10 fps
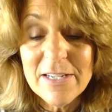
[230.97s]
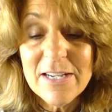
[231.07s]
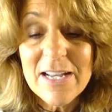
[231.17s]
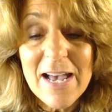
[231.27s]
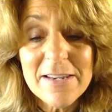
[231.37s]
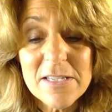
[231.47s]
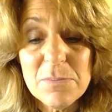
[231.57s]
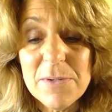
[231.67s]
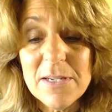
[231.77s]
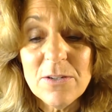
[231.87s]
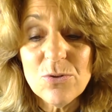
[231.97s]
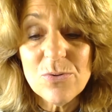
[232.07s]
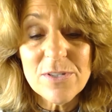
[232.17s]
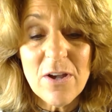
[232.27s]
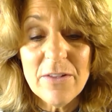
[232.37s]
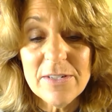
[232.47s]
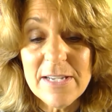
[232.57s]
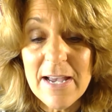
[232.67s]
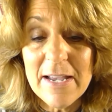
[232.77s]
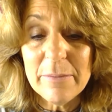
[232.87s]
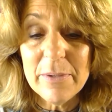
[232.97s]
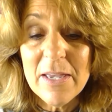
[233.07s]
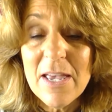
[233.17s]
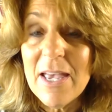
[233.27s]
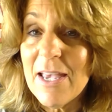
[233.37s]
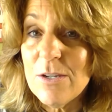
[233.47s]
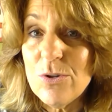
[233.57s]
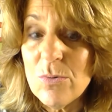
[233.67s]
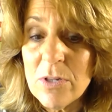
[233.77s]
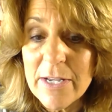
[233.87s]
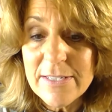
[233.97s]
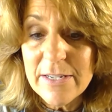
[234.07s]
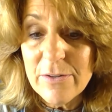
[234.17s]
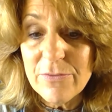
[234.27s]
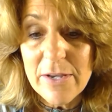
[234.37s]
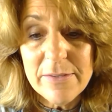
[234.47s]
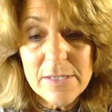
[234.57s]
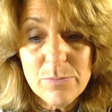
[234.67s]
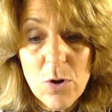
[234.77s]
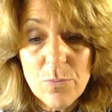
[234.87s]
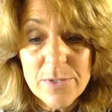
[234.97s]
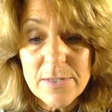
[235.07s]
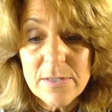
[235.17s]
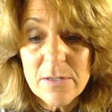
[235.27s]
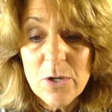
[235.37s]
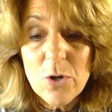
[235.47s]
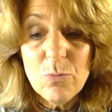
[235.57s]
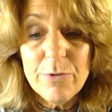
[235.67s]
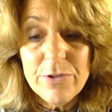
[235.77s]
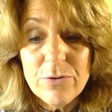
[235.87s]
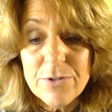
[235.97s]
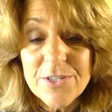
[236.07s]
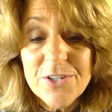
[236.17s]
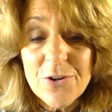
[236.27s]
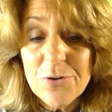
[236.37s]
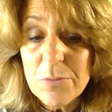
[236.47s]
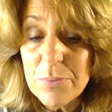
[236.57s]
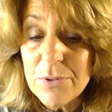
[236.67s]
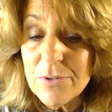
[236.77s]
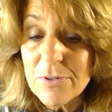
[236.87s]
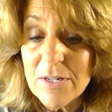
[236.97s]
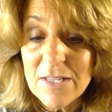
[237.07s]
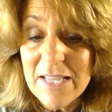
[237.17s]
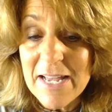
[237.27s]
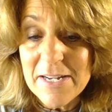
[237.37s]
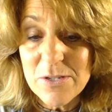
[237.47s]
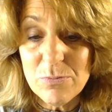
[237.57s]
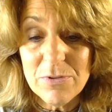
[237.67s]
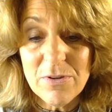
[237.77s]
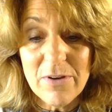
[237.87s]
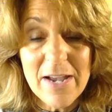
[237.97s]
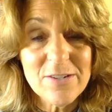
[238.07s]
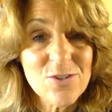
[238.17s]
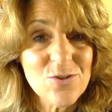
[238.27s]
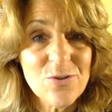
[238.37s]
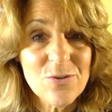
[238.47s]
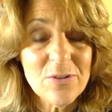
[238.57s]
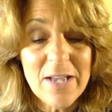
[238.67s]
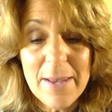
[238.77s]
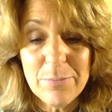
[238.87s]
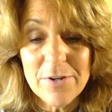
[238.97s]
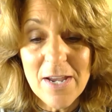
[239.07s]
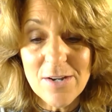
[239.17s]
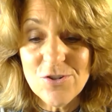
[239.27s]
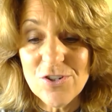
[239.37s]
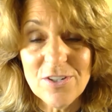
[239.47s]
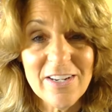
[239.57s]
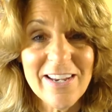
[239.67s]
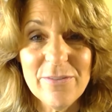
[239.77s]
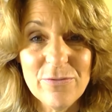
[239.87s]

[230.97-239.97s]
God is speaking to us all the time, and you will identify these moments when your internal pull collides with your external apprehension and